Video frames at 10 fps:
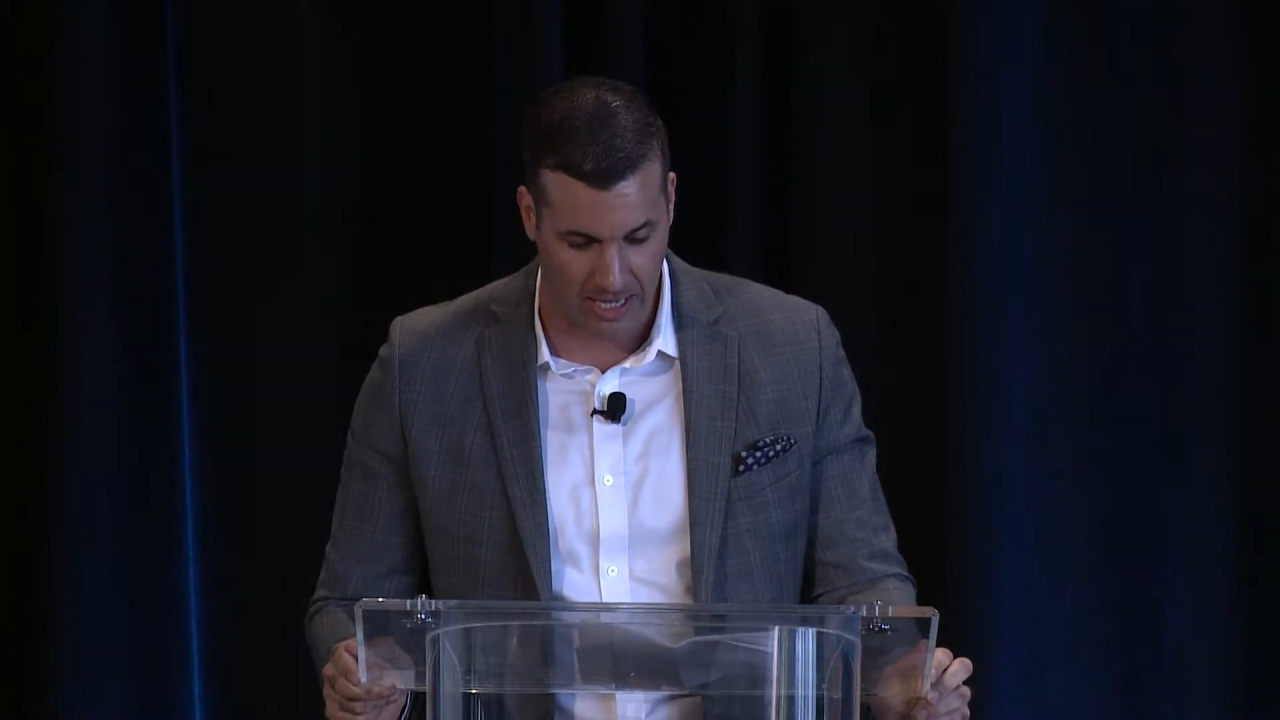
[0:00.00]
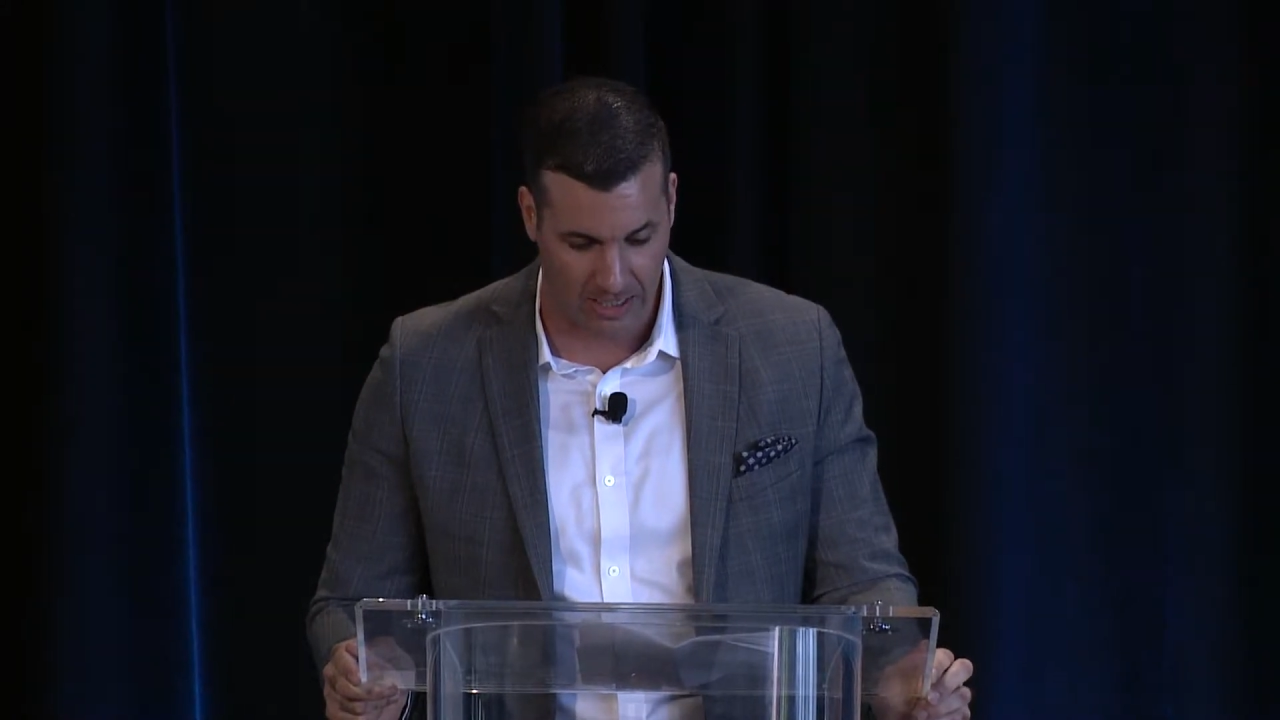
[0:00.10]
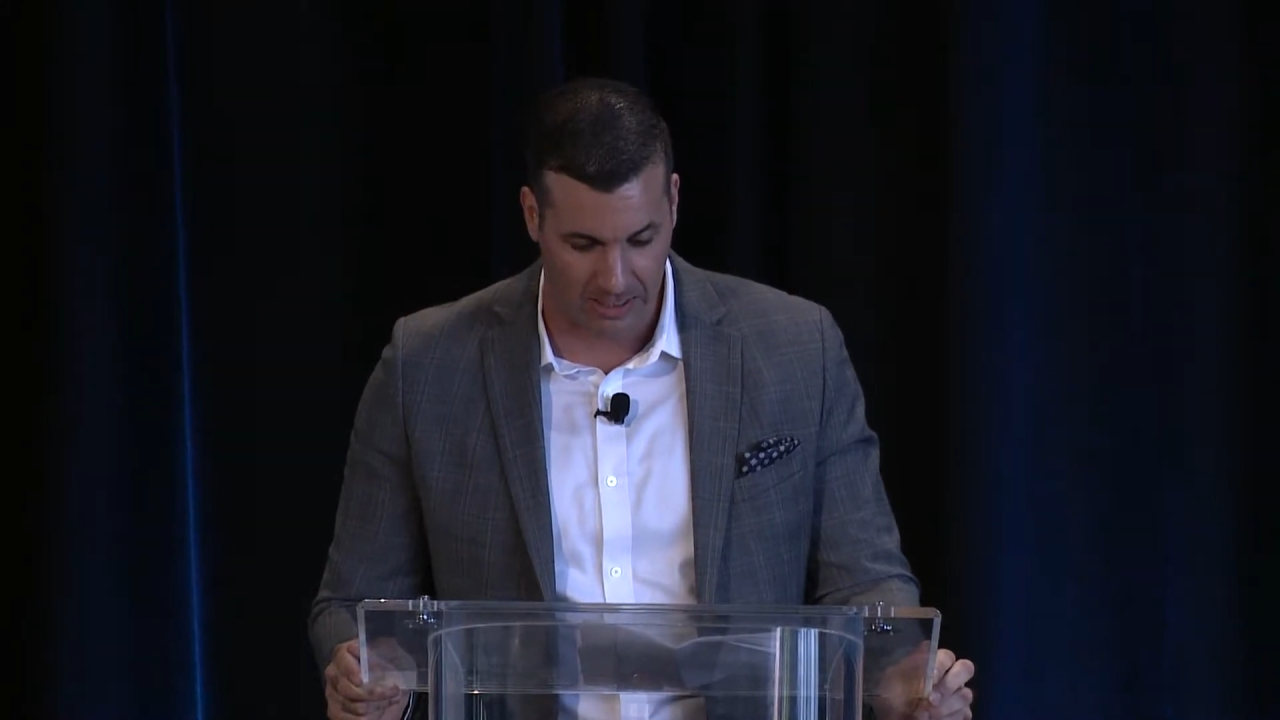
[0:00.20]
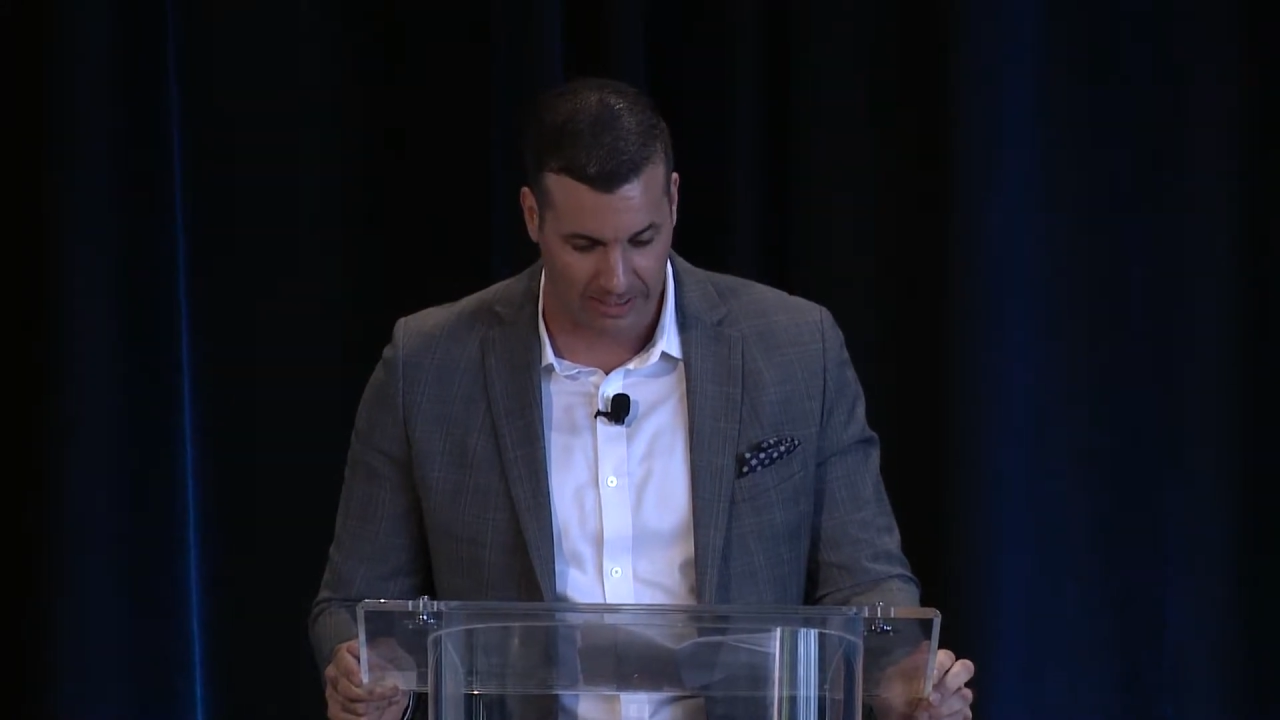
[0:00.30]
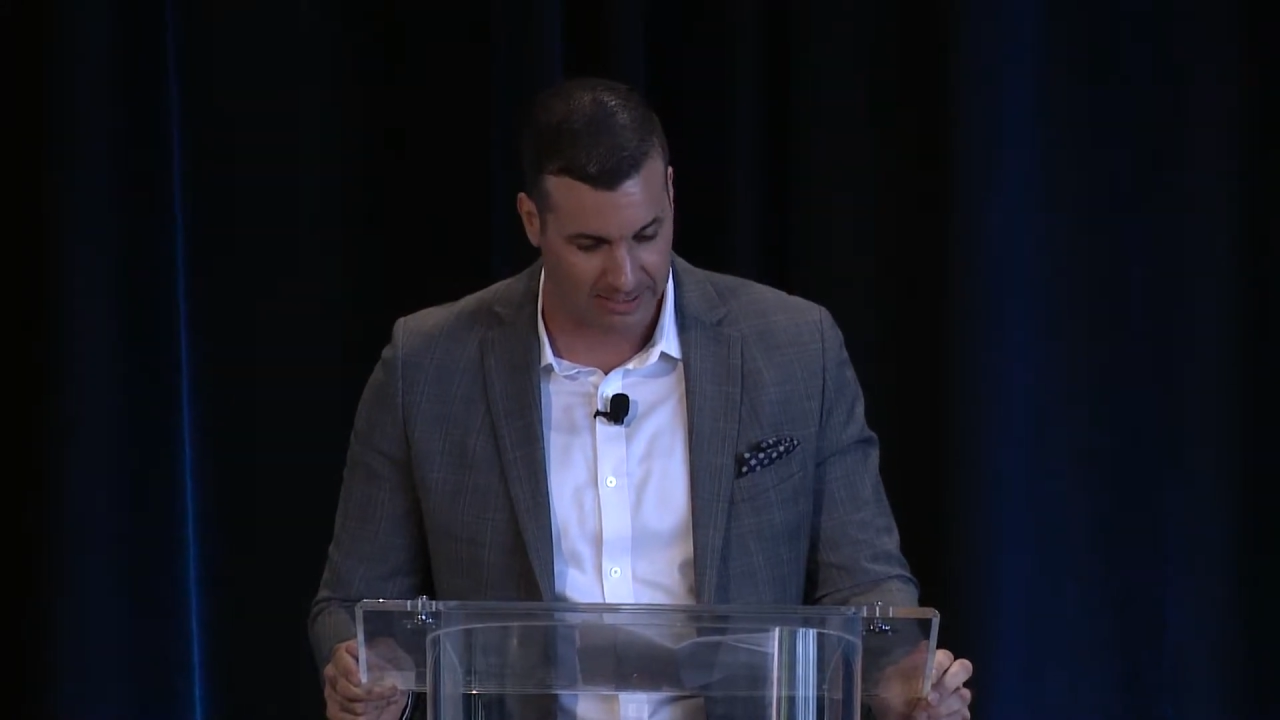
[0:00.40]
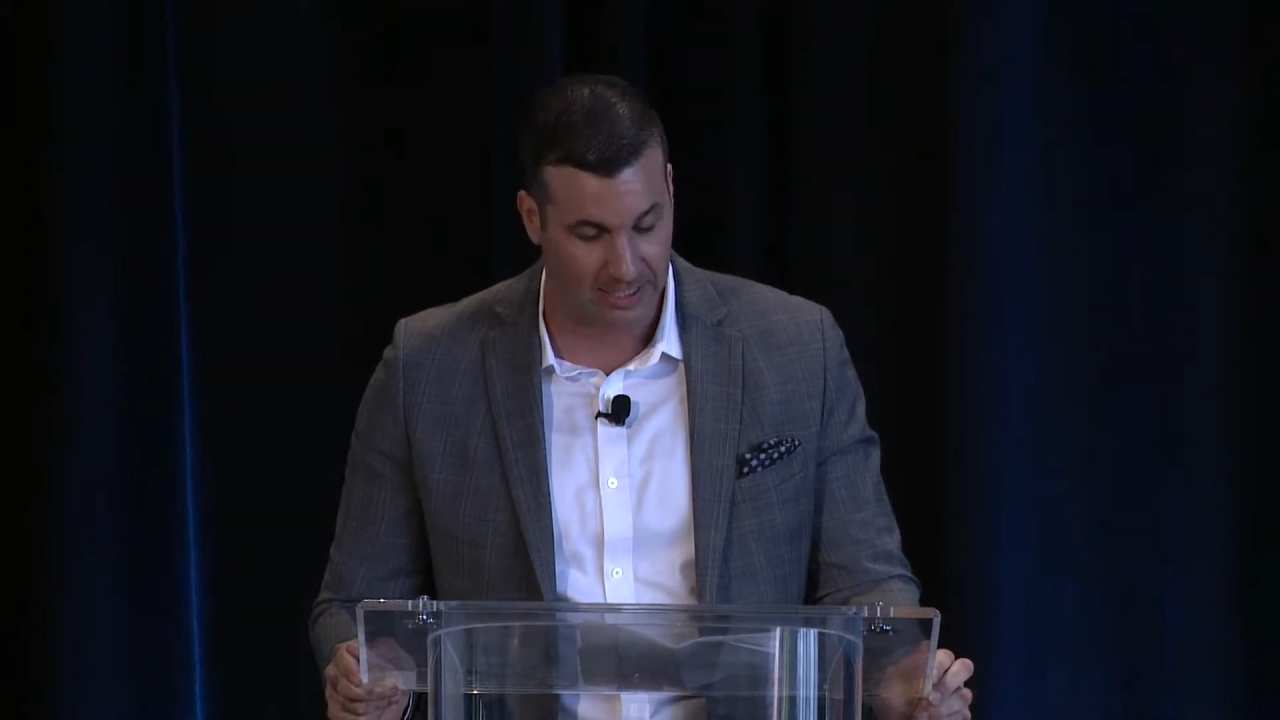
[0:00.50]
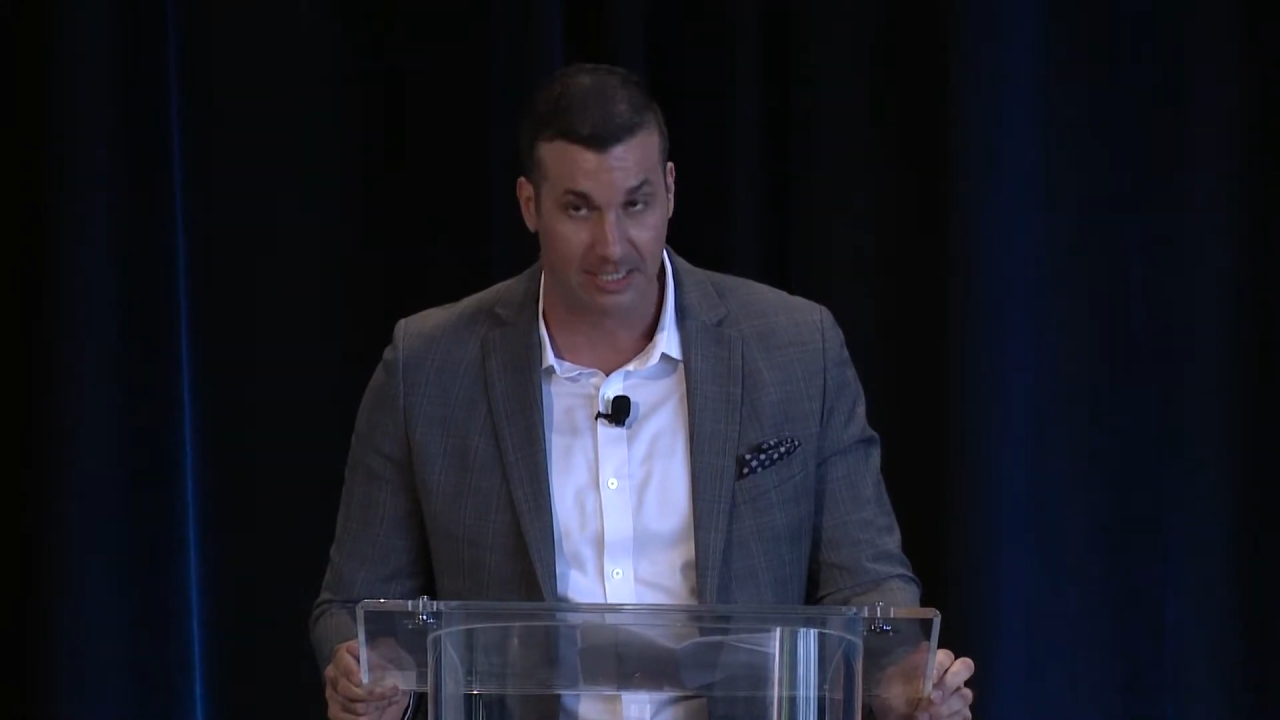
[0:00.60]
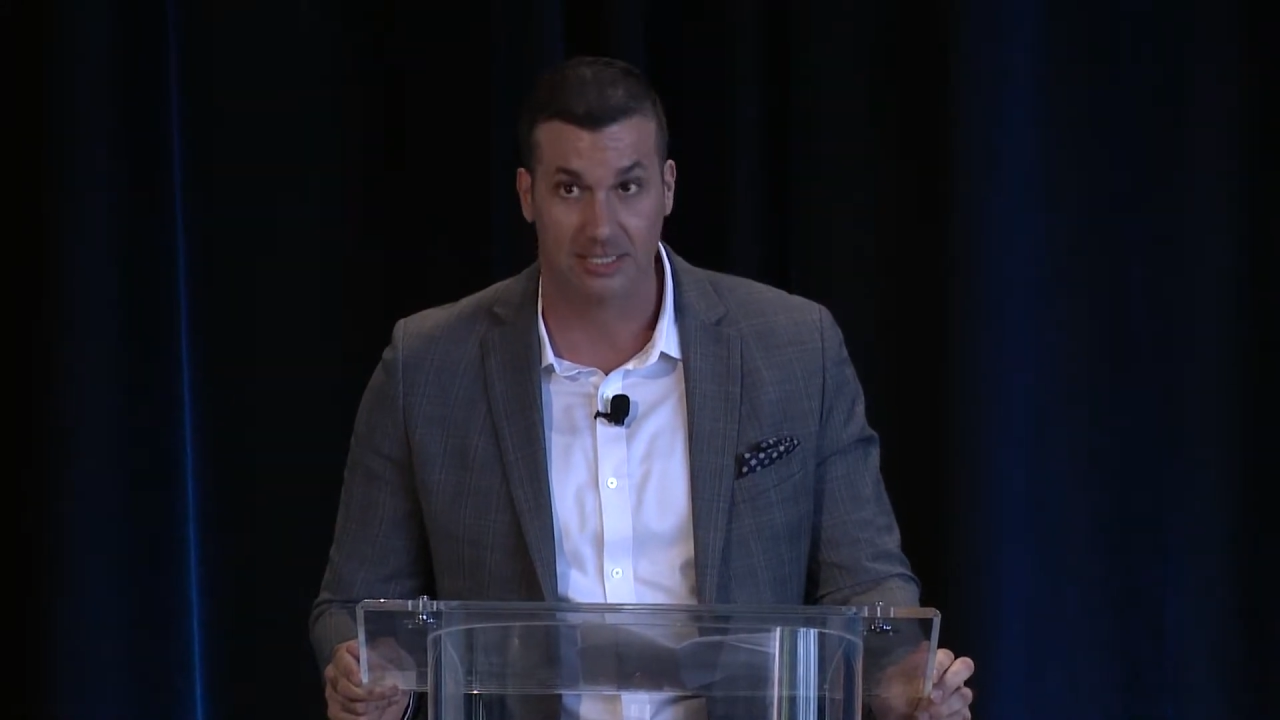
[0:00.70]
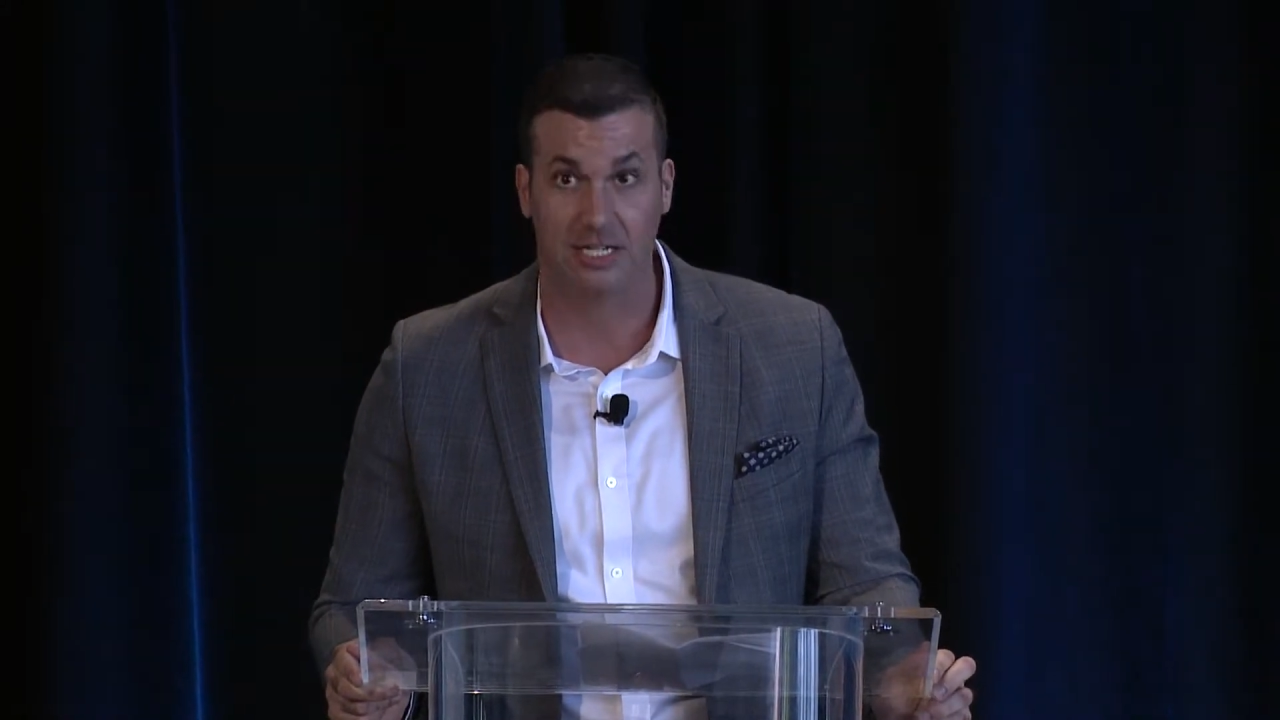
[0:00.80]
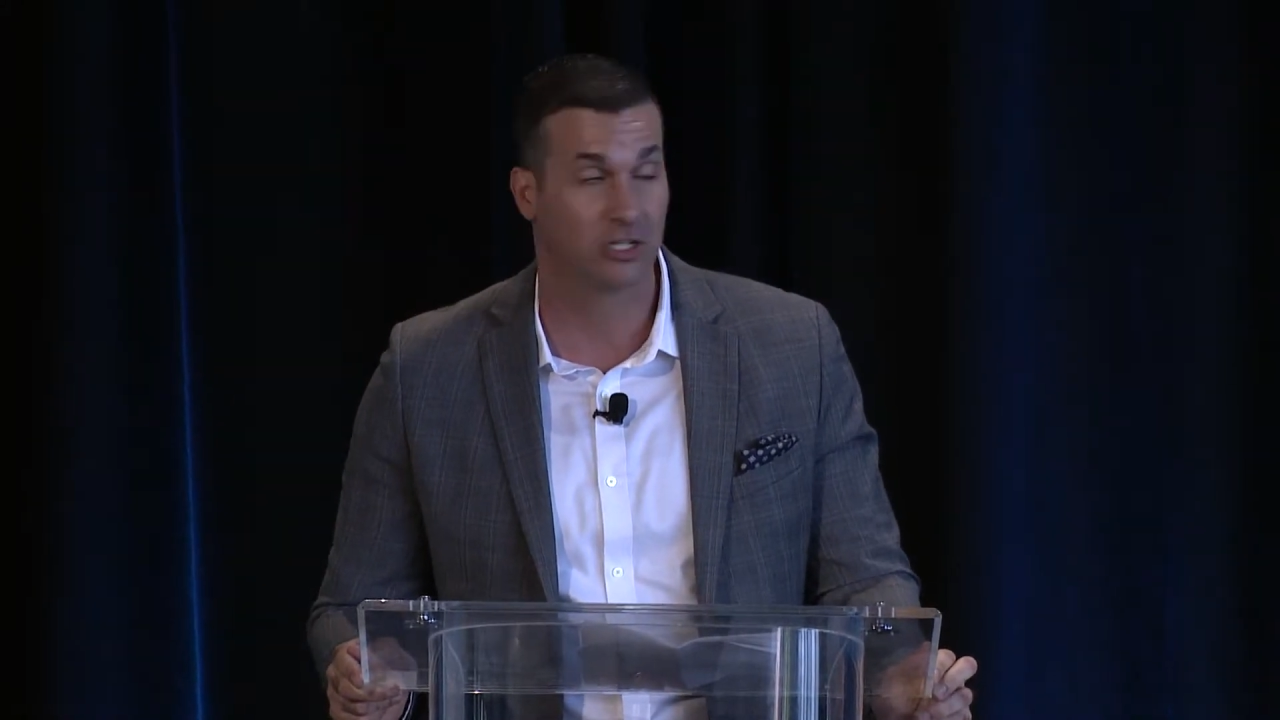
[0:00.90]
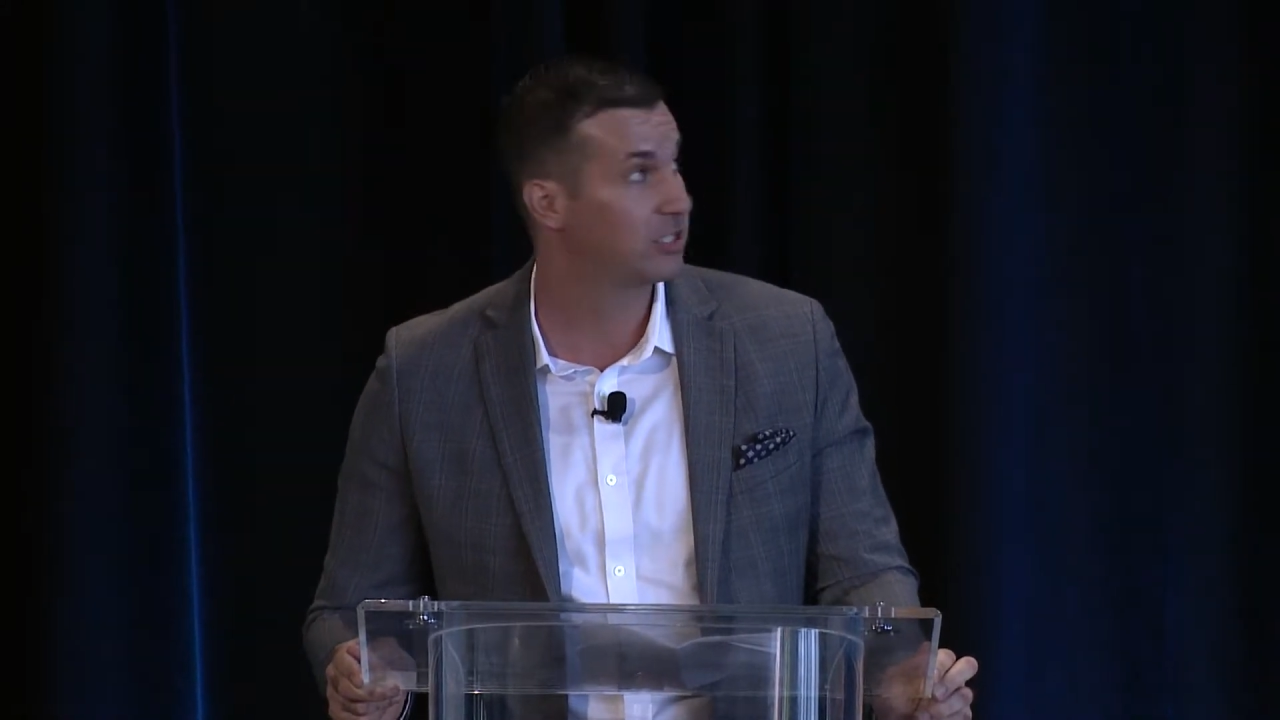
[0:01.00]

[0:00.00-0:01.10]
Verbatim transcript: like I said, is near and